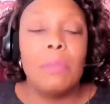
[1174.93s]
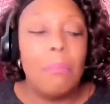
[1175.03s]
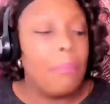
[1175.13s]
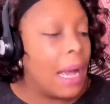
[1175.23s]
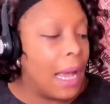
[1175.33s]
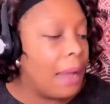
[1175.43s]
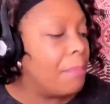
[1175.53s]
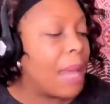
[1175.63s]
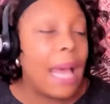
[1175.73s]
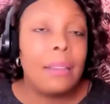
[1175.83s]
my
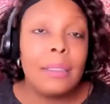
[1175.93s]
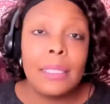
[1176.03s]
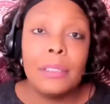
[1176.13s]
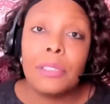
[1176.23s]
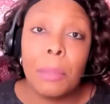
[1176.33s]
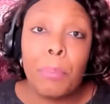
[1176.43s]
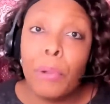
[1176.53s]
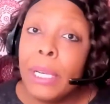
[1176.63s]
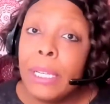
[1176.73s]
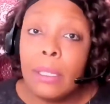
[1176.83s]
math skills are
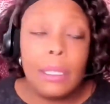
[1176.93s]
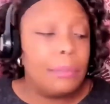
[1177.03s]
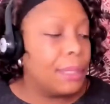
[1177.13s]
pretty good,